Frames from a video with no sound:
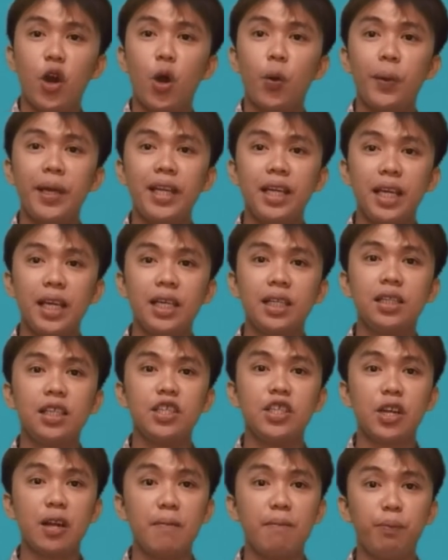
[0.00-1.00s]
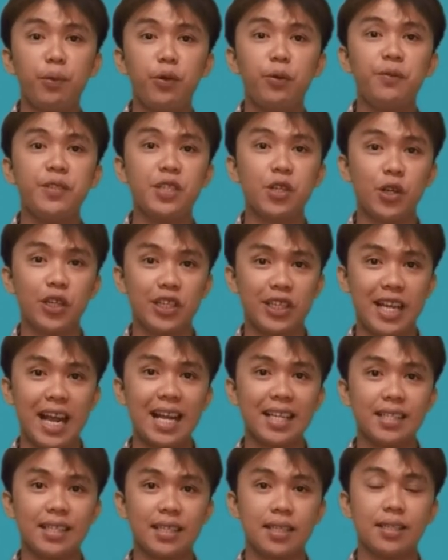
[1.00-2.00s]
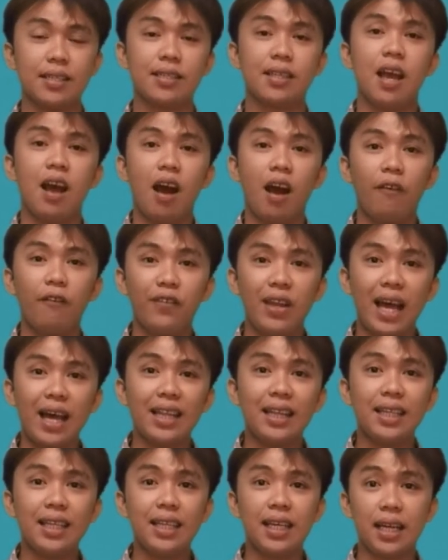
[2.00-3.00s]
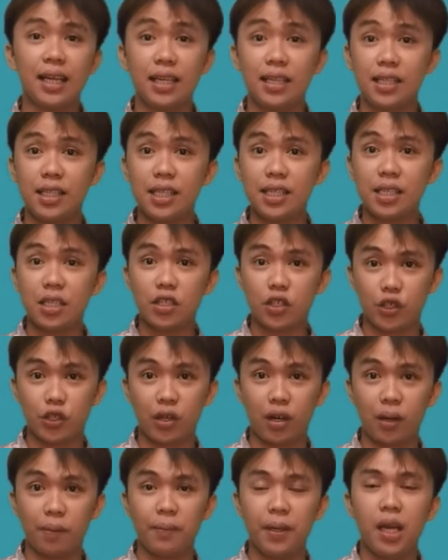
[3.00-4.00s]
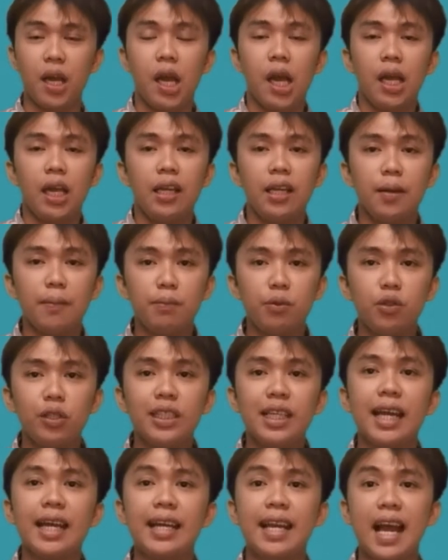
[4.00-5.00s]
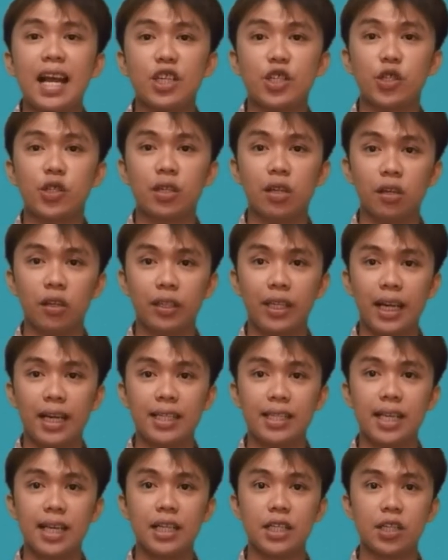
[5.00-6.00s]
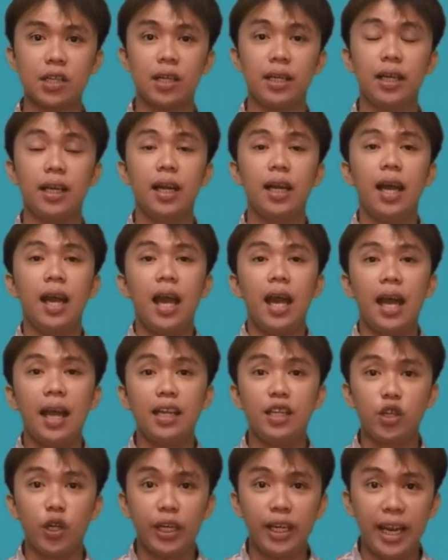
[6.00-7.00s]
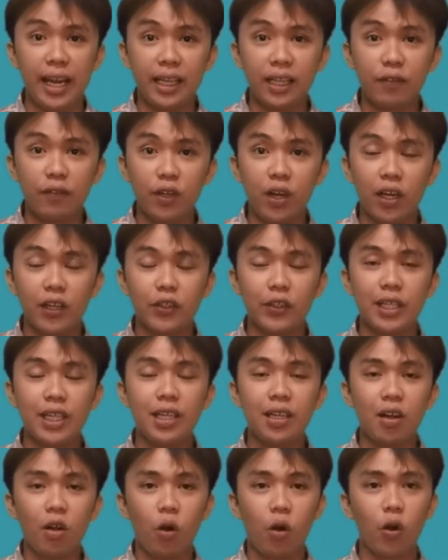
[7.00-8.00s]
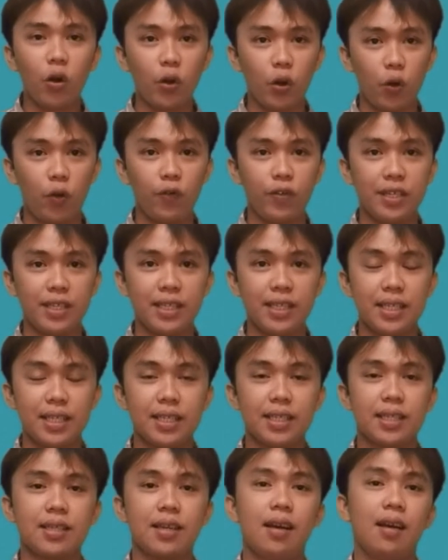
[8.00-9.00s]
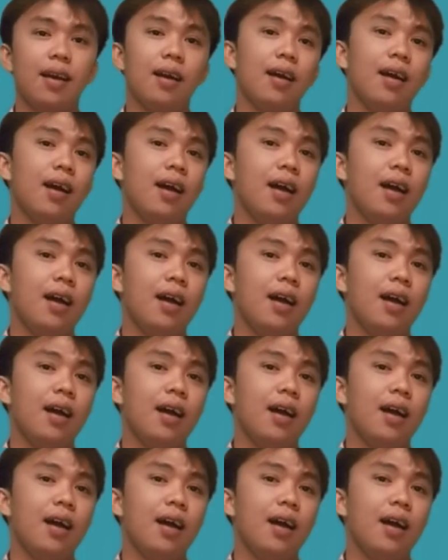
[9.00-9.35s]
Knowing English improves your chances of landing in a decent job in a multinational organization, in your native country, or overseas.